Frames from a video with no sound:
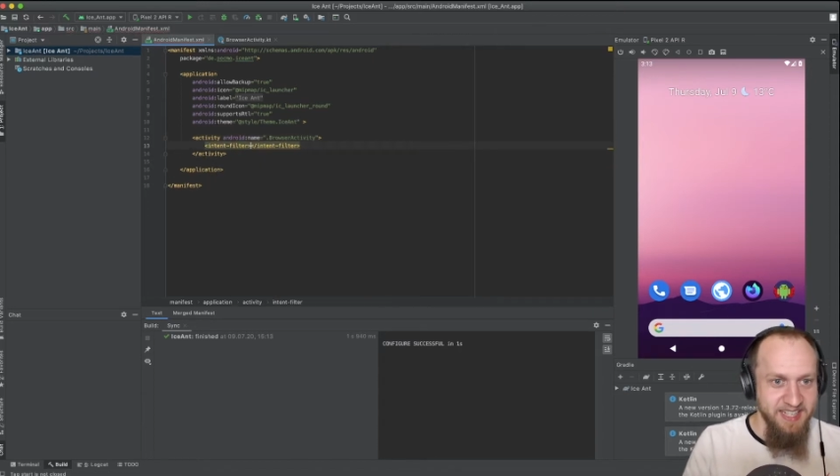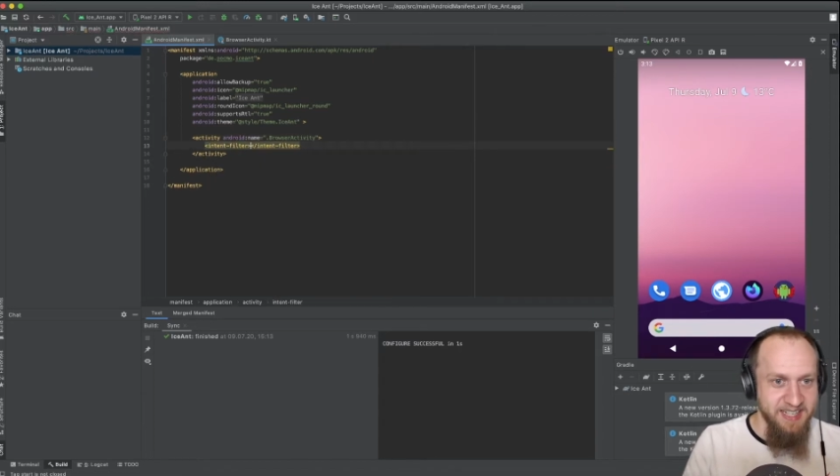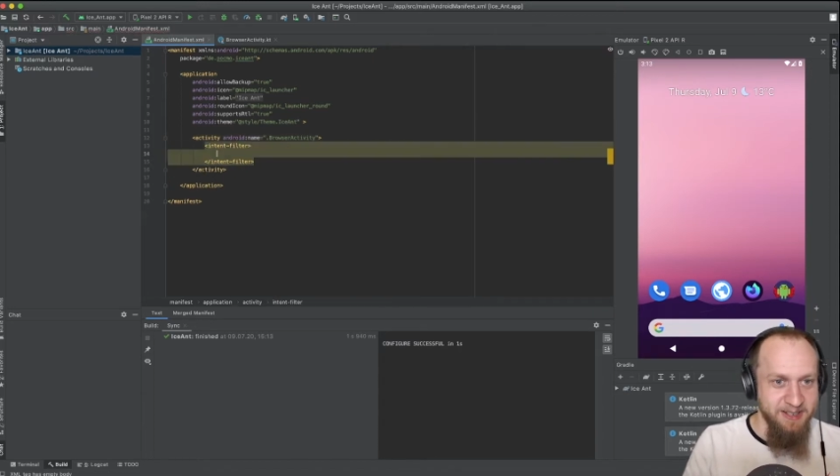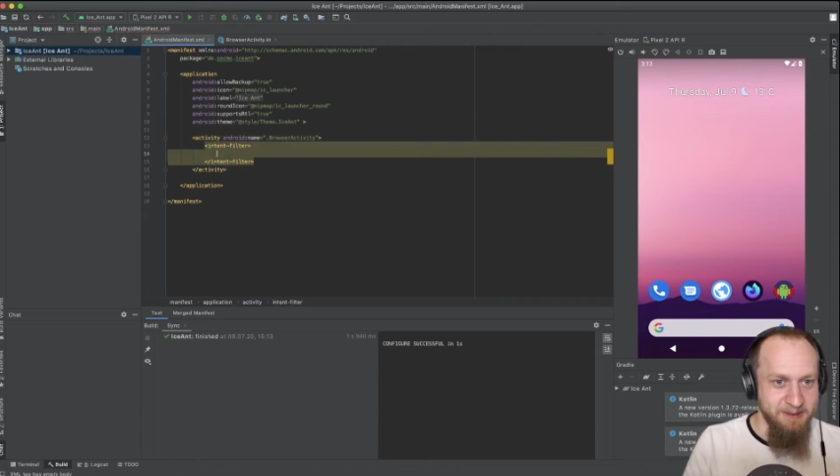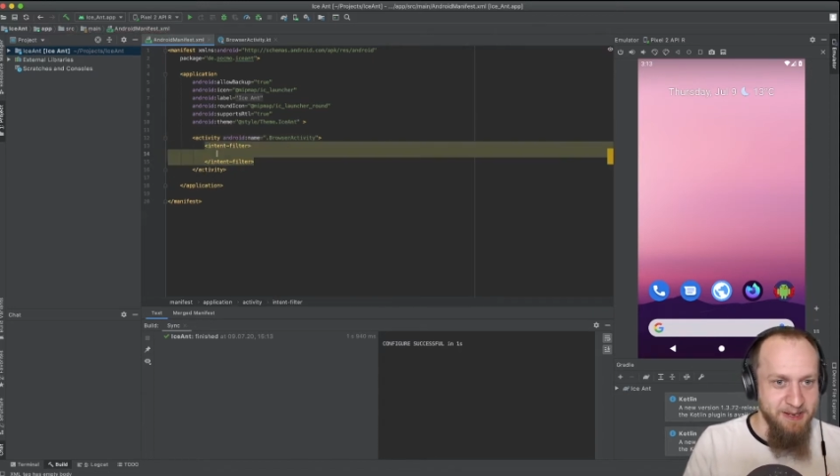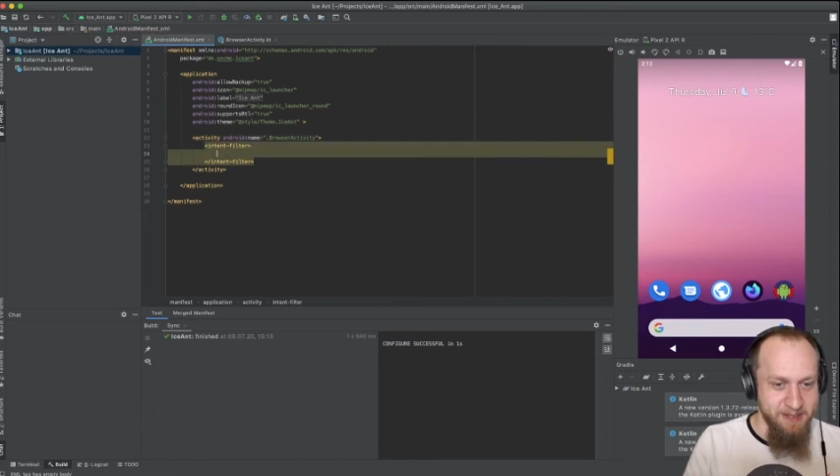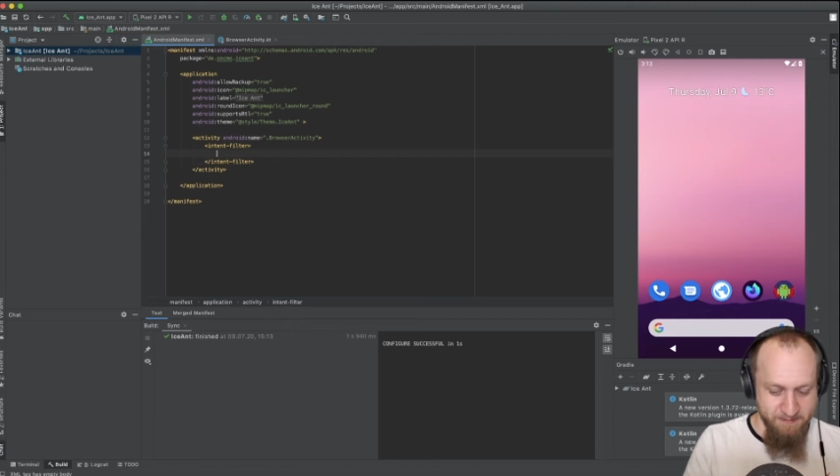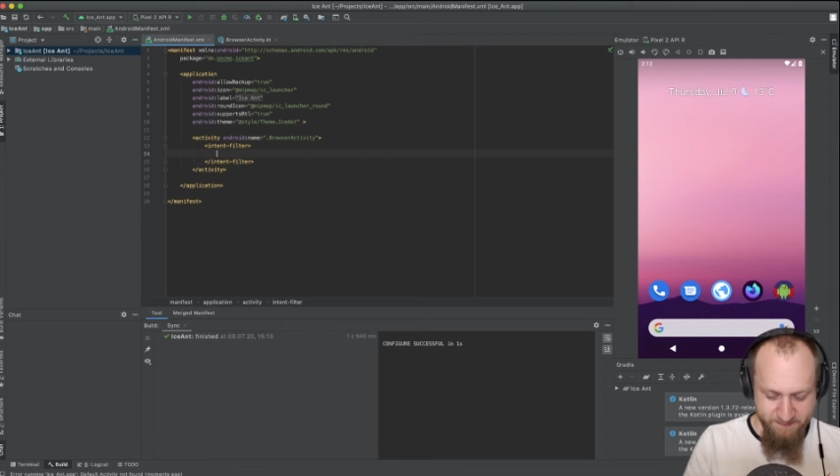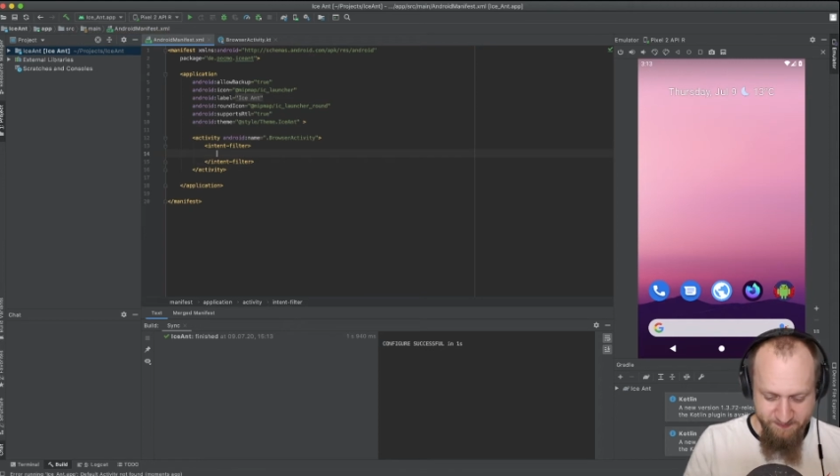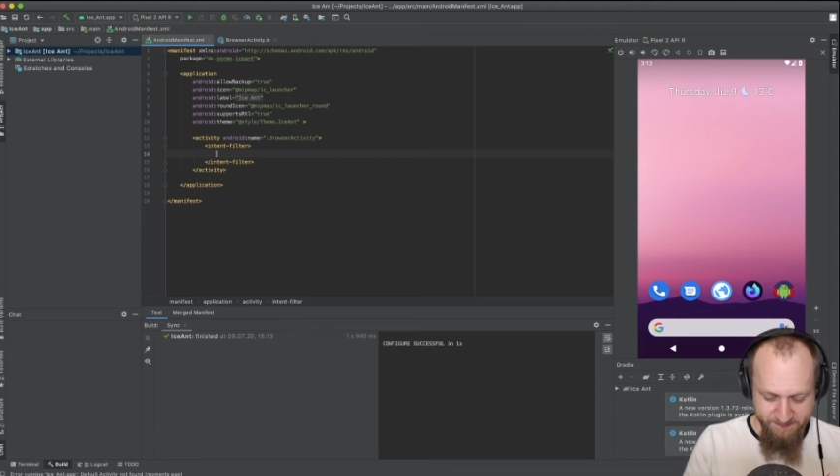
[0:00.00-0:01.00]
Well,
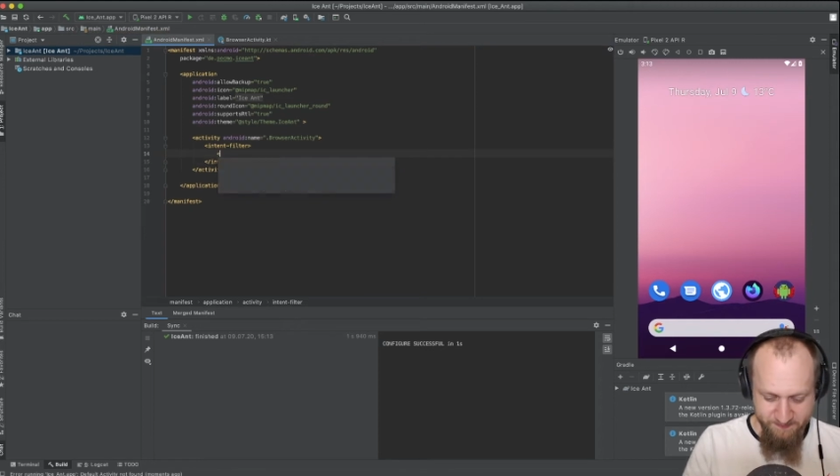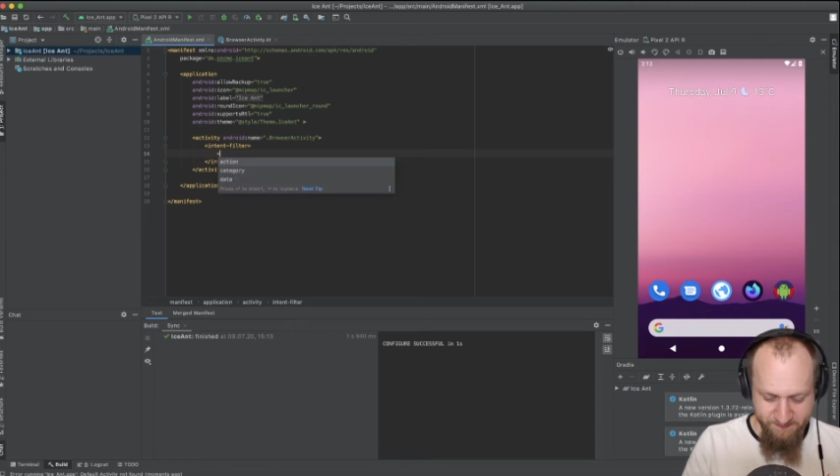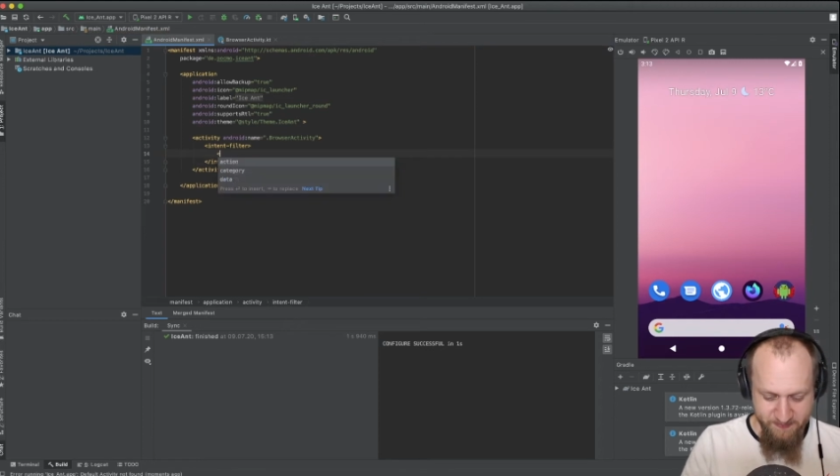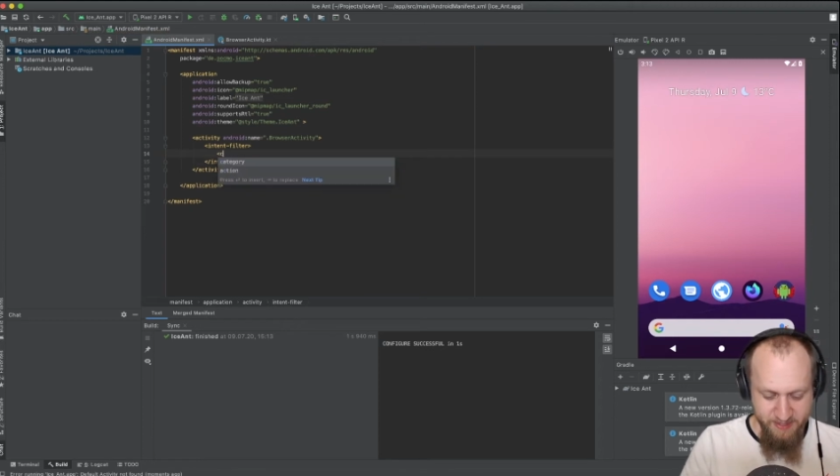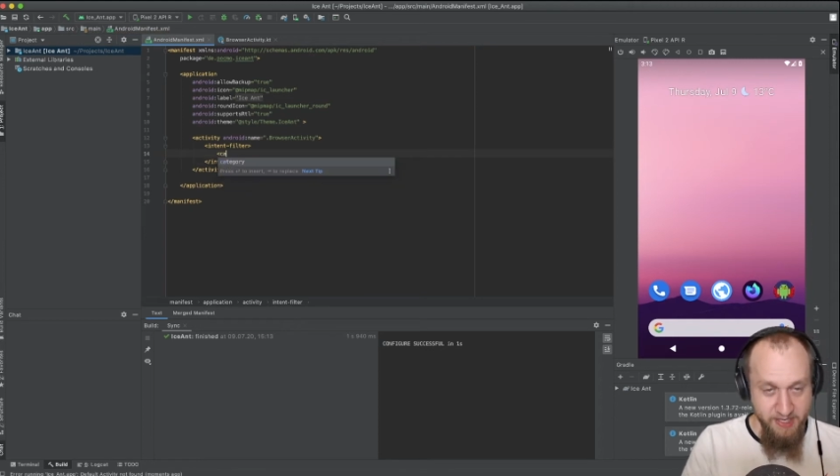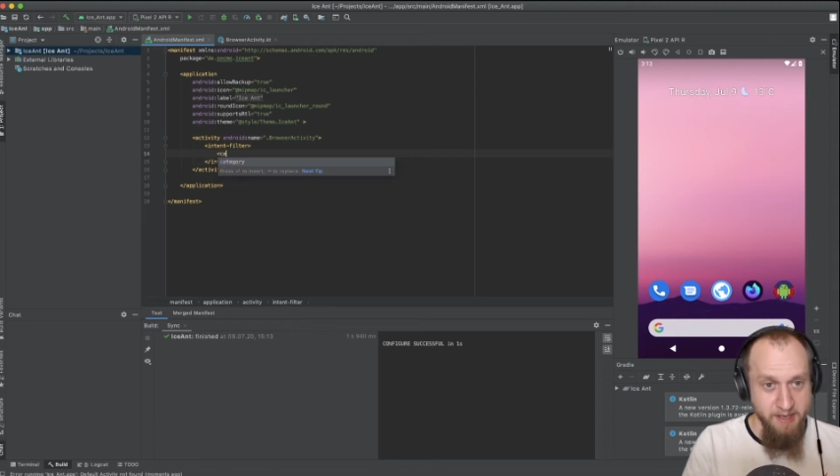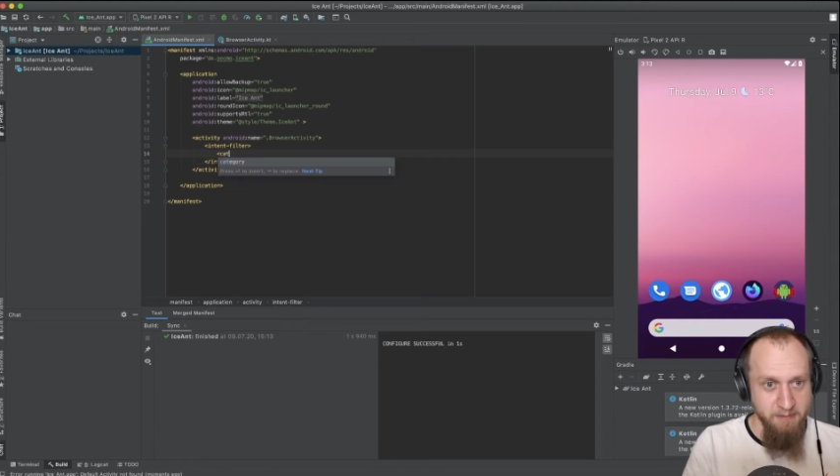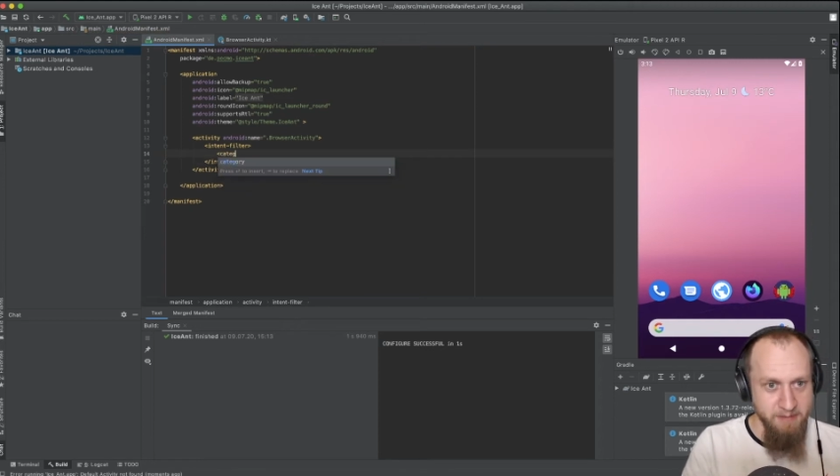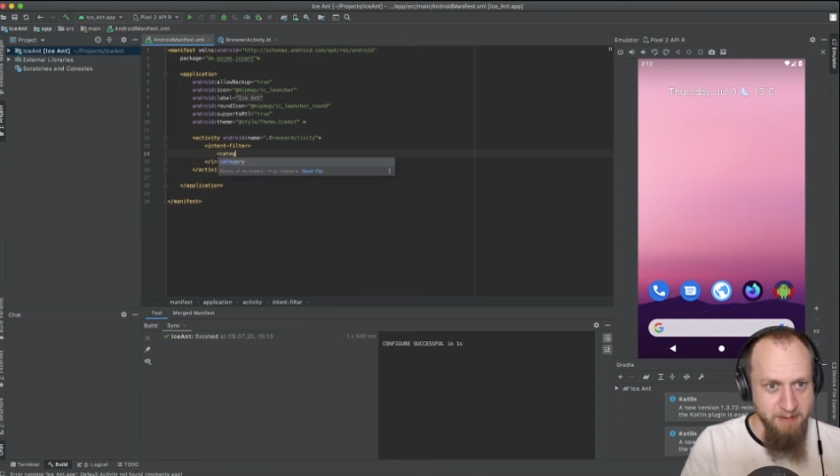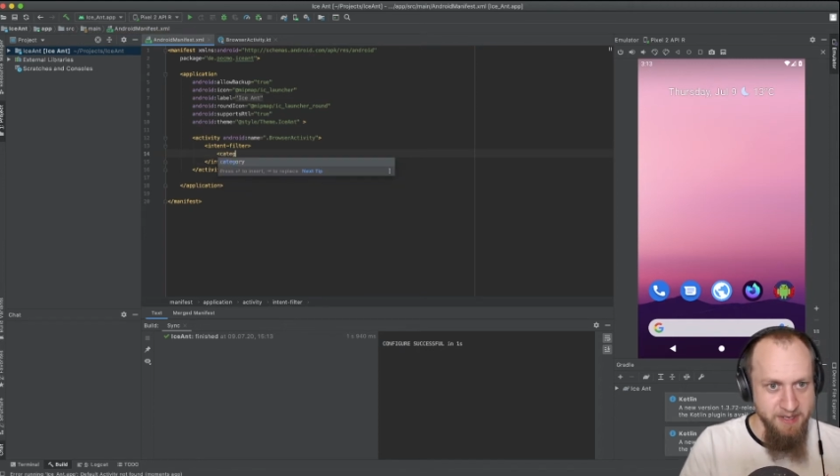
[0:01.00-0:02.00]

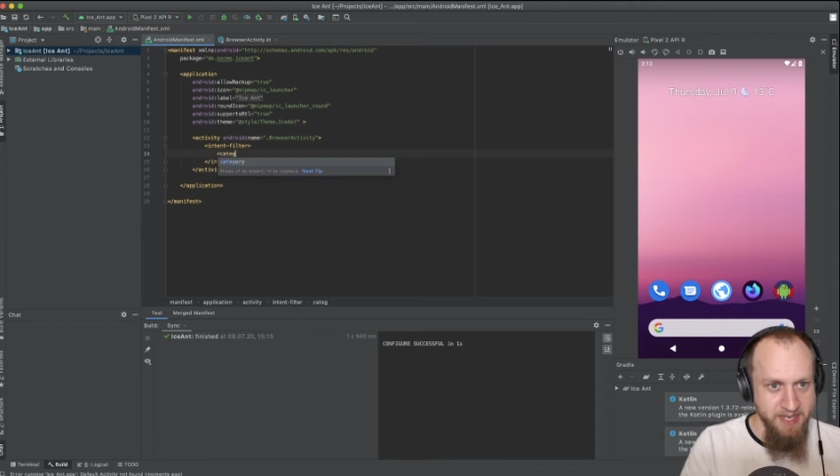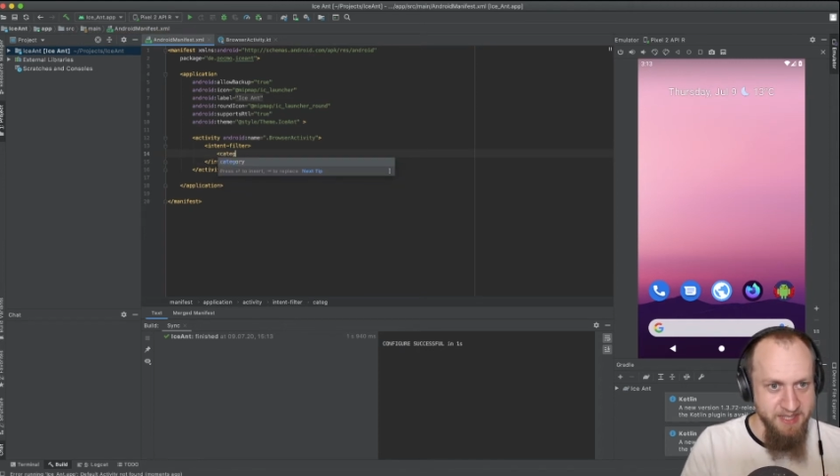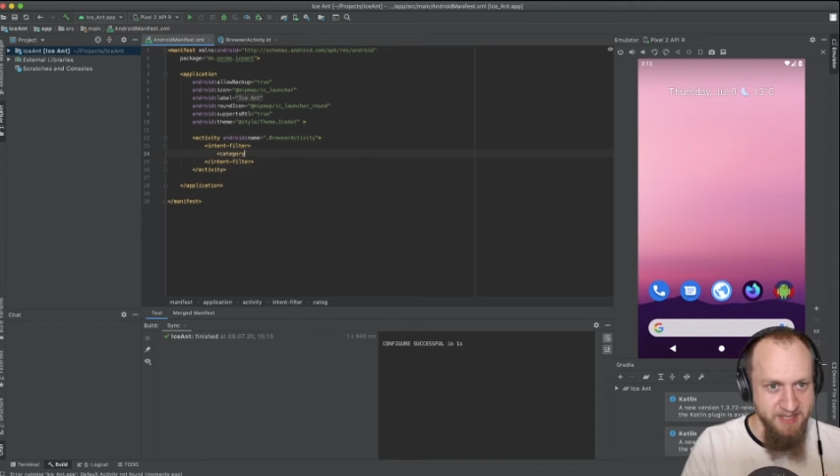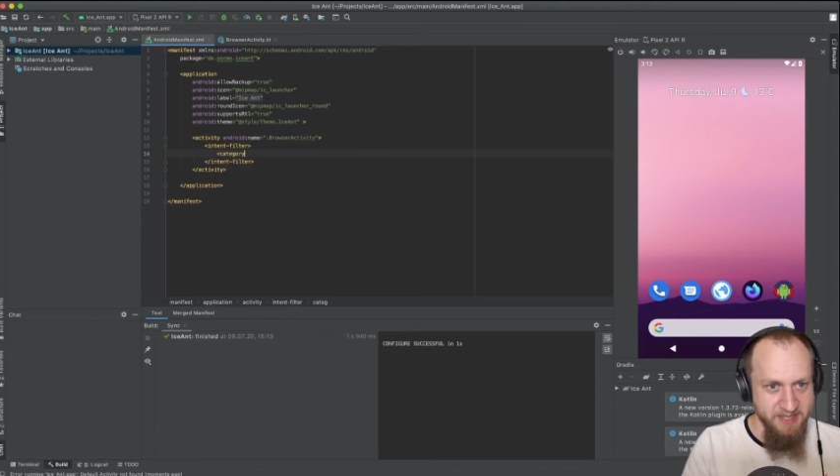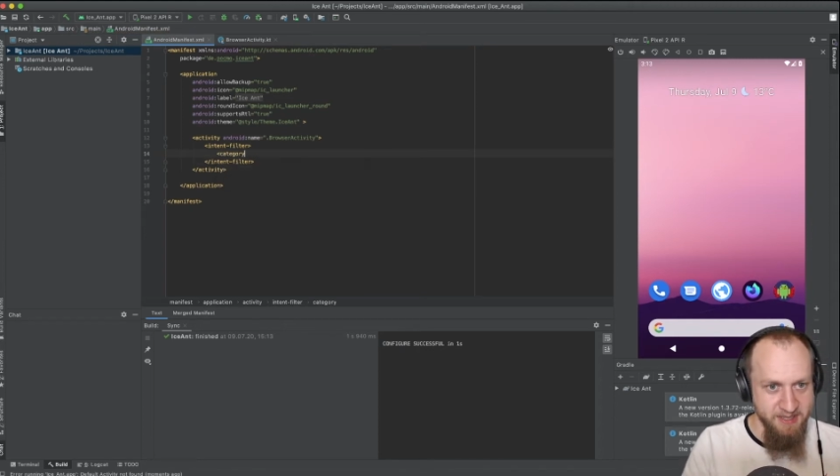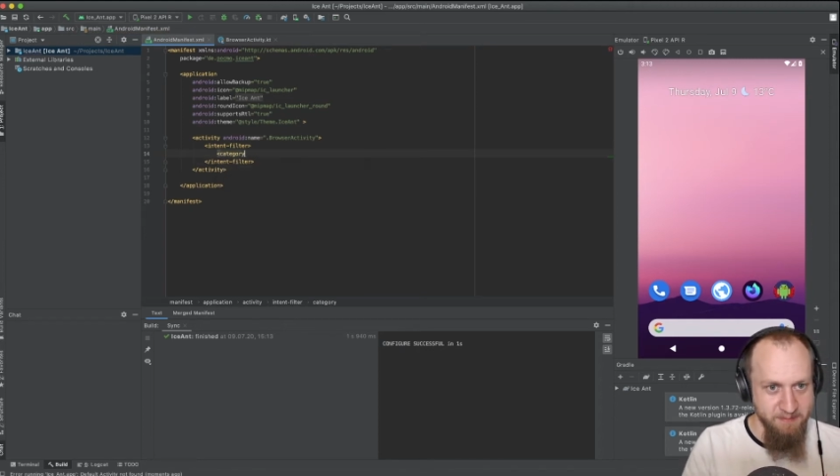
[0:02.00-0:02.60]
maybe next time.